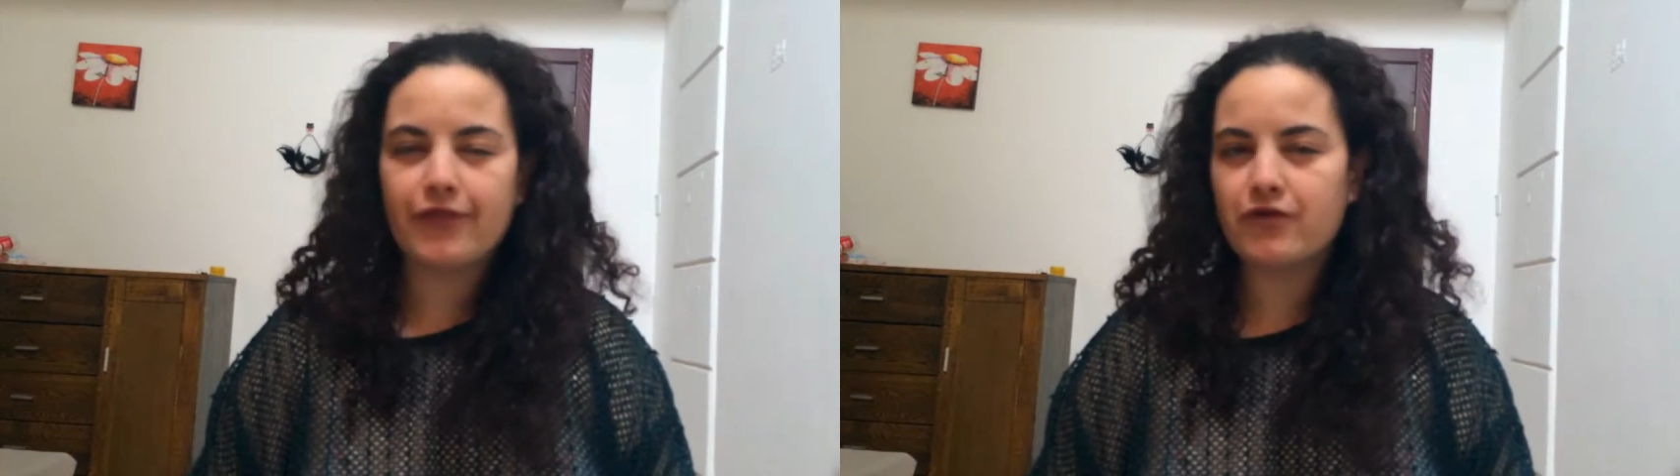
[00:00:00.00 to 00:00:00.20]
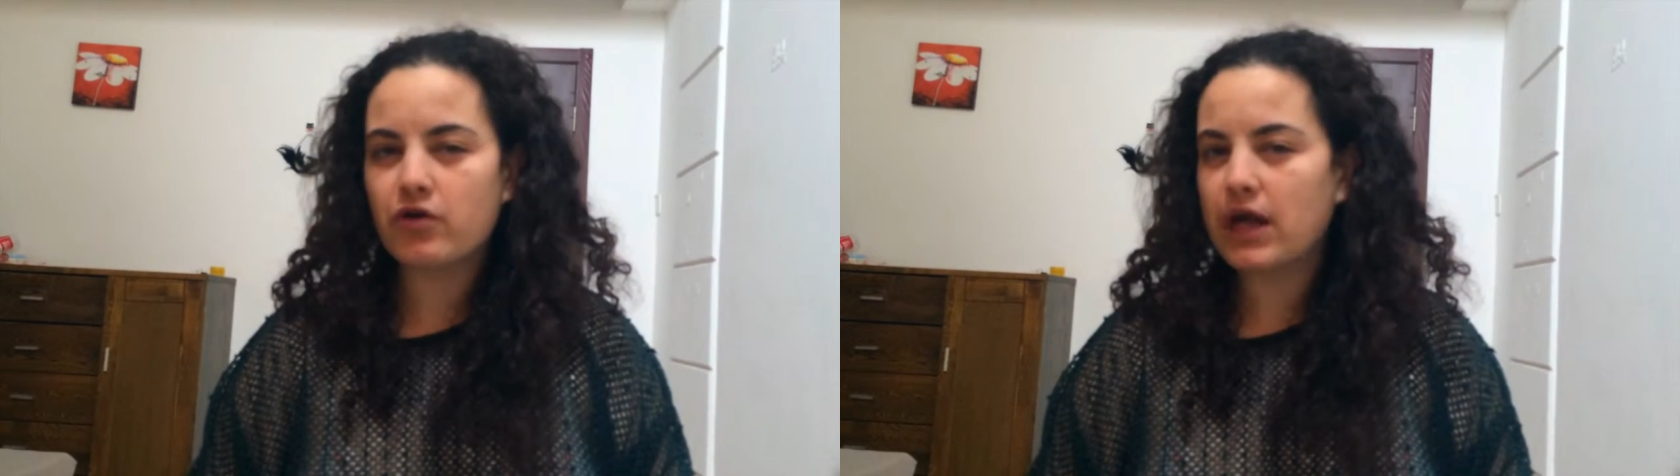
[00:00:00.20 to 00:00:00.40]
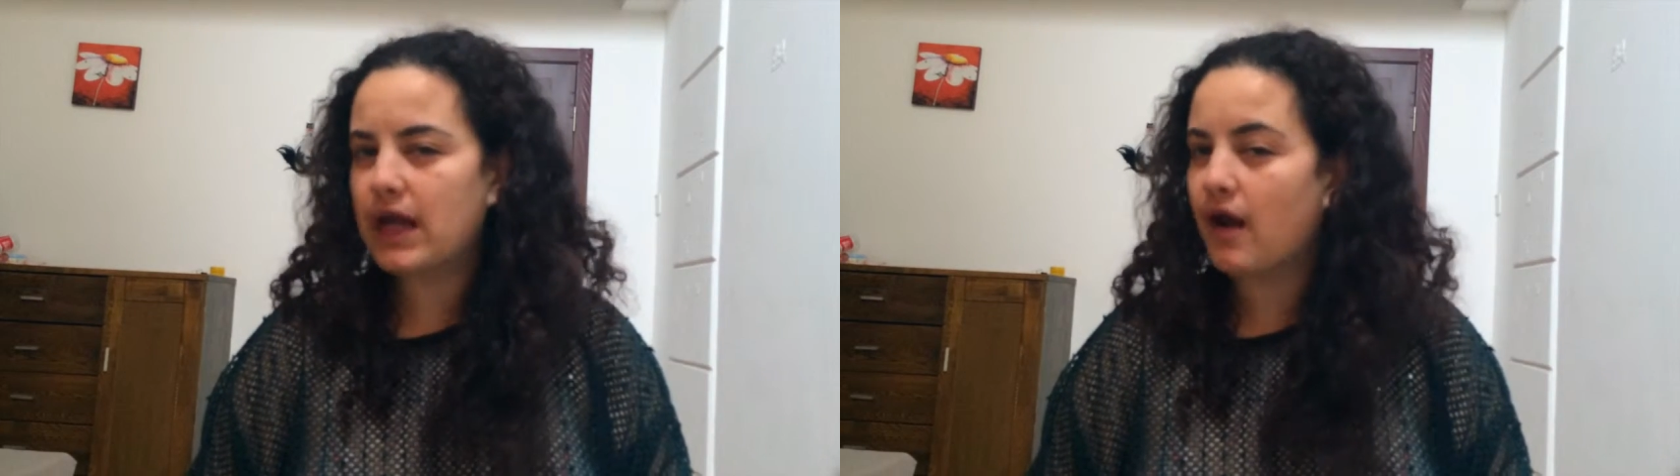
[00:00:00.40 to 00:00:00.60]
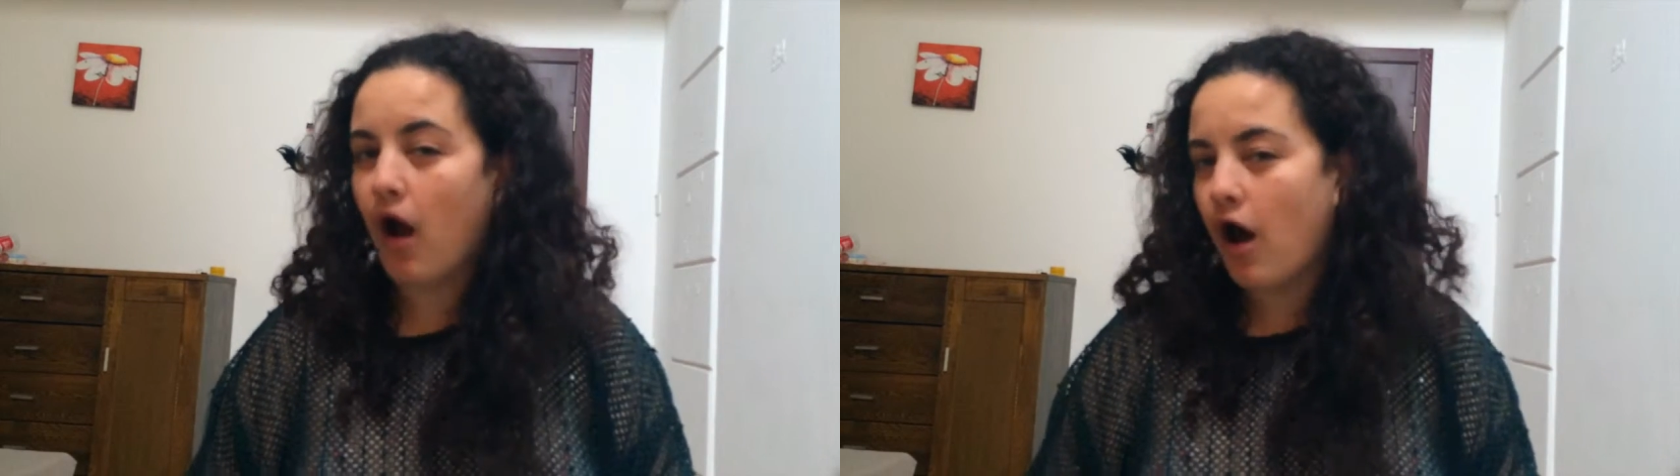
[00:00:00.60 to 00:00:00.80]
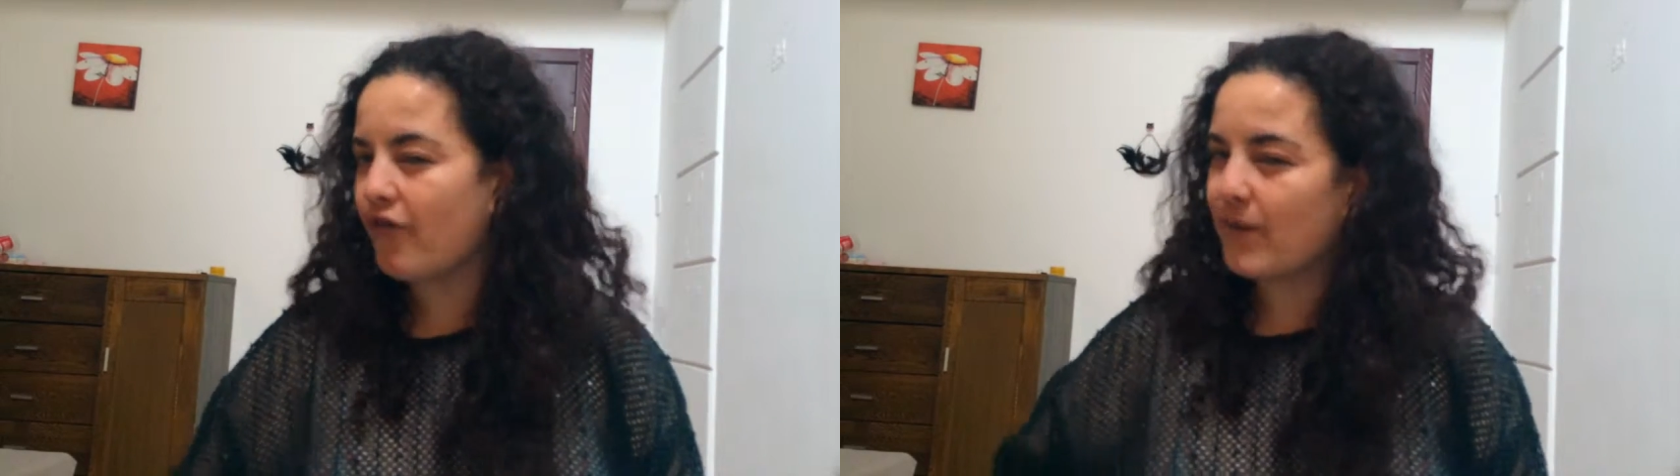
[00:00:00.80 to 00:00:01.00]

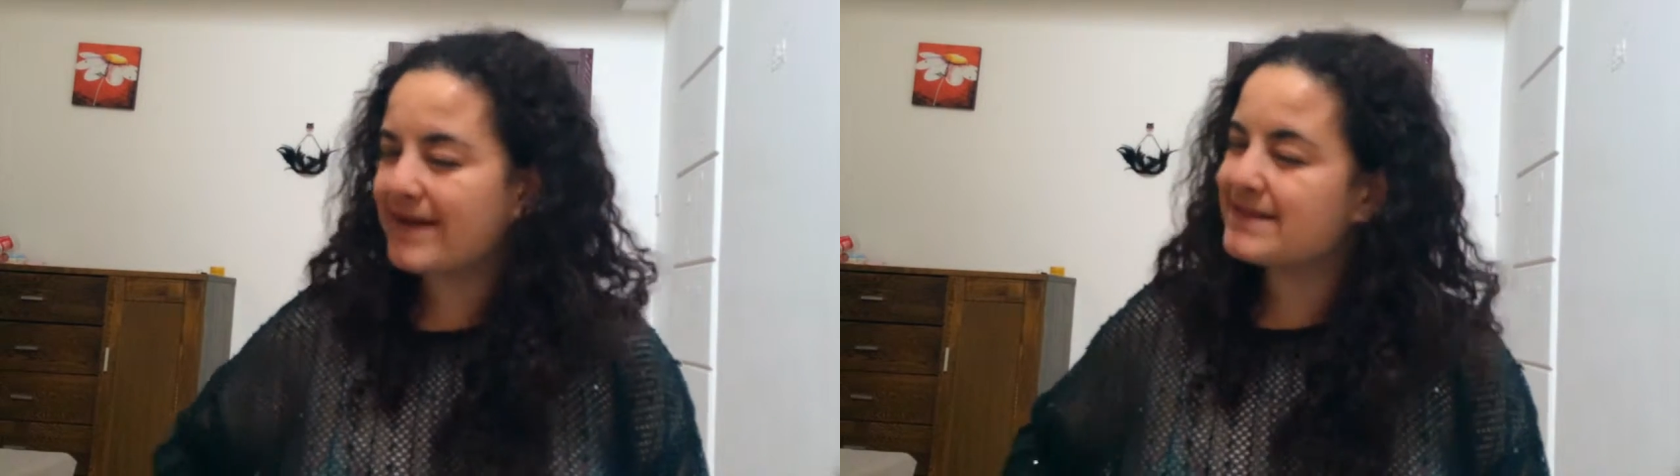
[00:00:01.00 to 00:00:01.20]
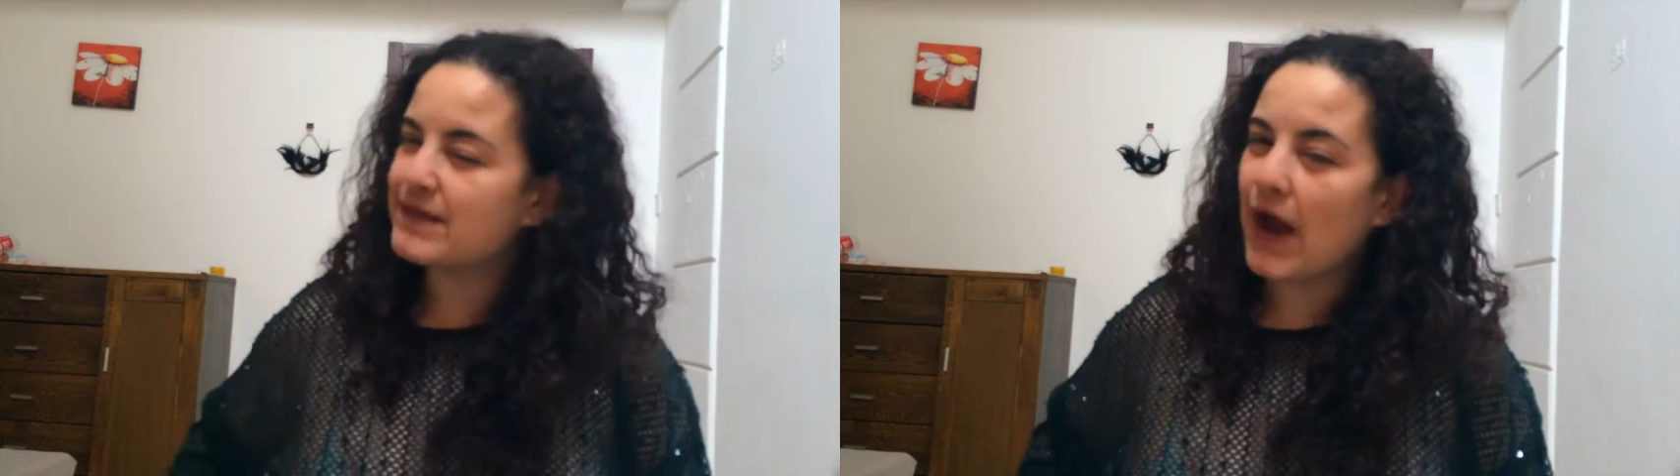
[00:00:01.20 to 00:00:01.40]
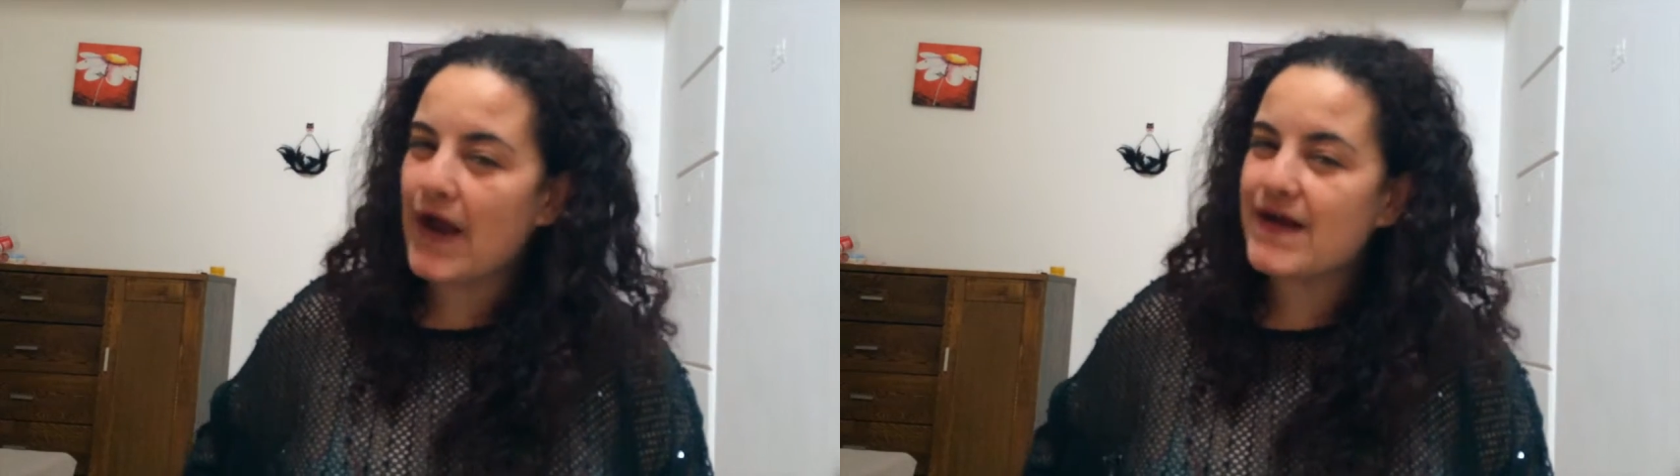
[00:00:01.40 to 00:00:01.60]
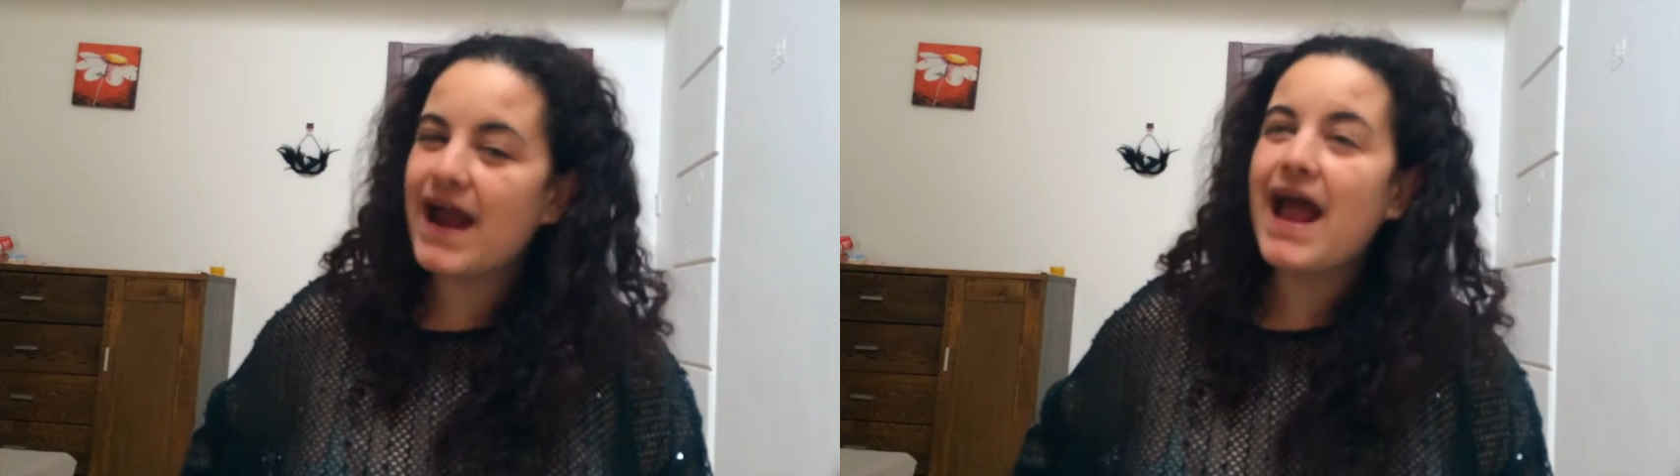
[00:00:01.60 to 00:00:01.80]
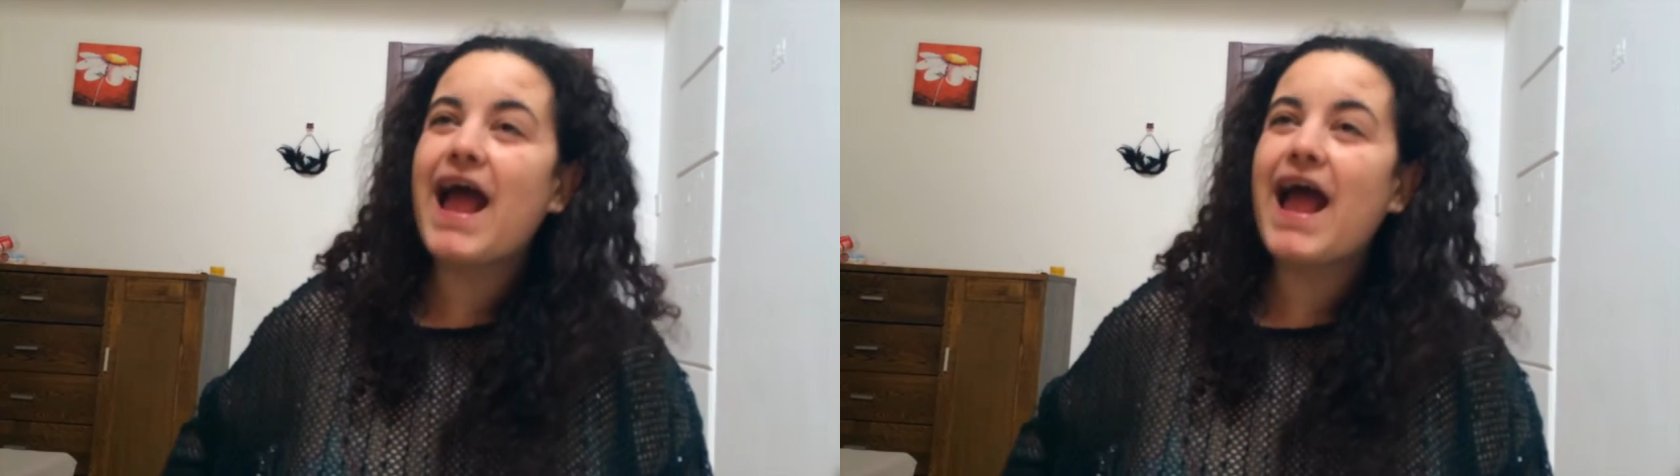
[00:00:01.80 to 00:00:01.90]
3.5 weeks ago,